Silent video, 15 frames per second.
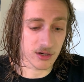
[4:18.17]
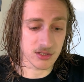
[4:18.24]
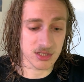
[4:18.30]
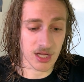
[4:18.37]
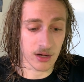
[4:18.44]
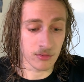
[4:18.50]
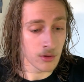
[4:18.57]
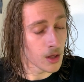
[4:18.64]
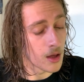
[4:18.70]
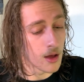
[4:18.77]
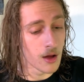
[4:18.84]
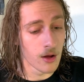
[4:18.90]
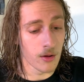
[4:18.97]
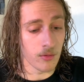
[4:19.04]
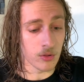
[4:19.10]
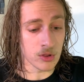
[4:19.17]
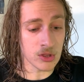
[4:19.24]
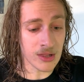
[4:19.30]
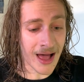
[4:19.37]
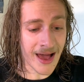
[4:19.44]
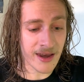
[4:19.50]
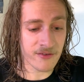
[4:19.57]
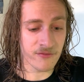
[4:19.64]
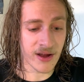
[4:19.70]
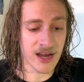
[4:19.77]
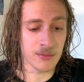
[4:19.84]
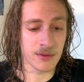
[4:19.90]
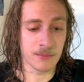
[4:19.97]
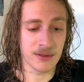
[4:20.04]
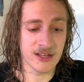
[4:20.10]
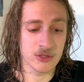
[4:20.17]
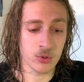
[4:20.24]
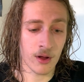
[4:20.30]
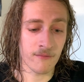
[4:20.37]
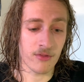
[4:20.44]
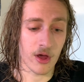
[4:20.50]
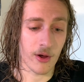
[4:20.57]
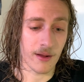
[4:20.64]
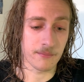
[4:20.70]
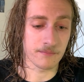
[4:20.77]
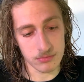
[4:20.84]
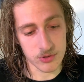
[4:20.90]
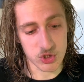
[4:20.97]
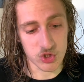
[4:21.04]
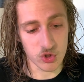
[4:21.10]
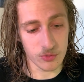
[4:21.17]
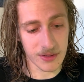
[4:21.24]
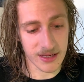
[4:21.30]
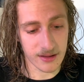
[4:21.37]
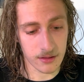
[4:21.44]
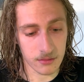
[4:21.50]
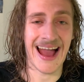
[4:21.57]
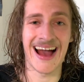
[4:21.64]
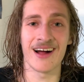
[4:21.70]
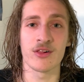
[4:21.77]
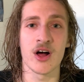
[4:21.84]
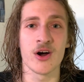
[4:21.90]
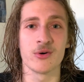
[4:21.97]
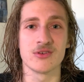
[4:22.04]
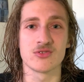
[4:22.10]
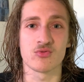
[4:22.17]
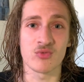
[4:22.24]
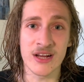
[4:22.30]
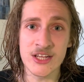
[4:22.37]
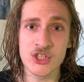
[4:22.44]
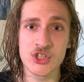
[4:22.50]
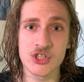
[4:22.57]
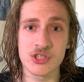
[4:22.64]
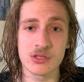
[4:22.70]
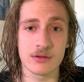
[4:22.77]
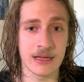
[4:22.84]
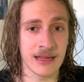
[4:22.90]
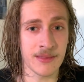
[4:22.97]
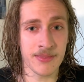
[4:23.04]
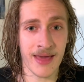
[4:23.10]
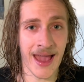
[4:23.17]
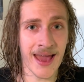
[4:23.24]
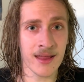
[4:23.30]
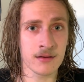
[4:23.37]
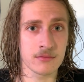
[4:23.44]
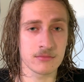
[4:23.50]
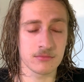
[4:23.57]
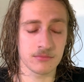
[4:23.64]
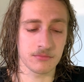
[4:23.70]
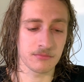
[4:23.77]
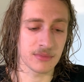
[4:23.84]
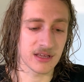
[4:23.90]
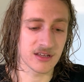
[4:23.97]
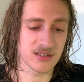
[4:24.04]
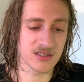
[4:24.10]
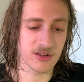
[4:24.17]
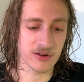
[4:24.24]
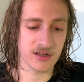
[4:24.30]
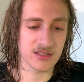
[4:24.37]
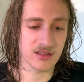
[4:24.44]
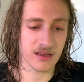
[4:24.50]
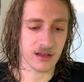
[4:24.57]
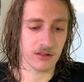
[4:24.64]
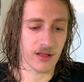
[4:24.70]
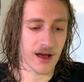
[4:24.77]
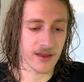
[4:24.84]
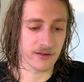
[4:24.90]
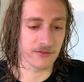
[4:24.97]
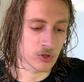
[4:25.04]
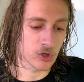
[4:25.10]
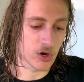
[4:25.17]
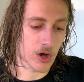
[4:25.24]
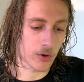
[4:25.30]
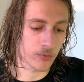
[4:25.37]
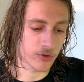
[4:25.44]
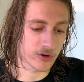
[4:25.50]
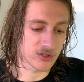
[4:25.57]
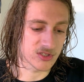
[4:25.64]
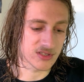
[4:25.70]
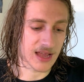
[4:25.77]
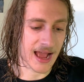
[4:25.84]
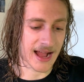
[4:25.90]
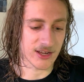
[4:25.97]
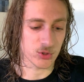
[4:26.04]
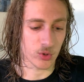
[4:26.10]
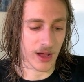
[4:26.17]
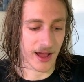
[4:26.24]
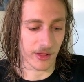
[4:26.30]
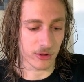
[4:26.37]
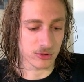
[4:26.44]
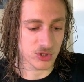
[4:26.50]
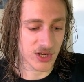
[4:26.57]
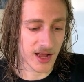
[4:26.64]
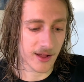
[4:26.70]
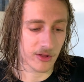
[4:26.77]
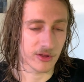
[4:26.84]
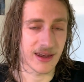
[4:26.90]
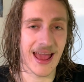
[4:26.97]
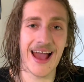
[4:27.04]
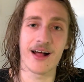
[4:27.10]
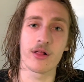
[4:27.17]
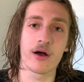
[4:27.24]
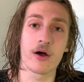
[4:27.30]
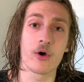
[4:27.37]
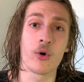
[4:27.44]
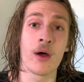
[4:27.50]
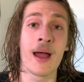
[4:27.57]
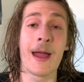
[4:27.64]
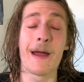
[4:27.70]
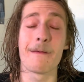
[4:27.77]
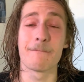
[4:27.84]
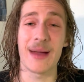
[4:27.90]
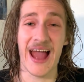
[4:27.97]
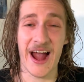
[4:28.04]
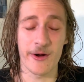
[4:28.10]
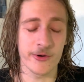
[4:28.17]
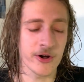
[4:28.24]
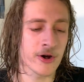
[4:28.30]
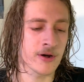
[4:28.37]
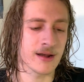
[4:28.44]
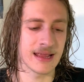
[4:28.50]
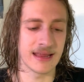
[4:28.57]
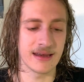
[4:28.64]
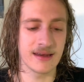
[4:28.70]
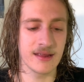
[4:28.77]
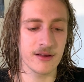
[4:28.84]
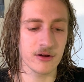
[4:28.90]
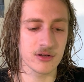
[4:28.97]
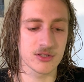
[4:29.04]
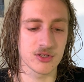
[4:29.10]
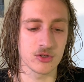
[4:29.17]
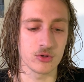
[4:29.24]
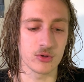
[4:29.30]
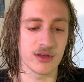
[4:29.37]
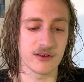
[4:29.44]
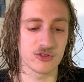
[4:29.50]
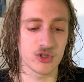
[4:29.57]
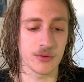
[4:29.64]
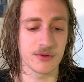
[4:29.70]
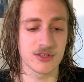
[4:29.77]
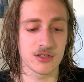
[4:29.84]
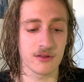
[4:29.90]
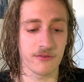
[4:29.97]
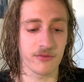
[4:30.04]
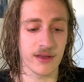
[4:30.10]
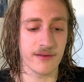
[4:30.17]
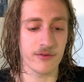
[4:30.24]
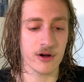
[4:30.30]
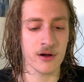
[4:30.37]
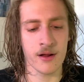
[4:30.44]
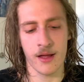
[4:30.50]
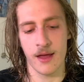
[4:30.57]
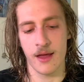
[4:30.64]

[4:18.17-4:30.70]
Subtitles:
So a lot of vitamin B12 though. I'm assuming aloe is rich in that because there is like a lot of, you know, there's actual aloe gel and aloe powder in here to contribute to the flavor.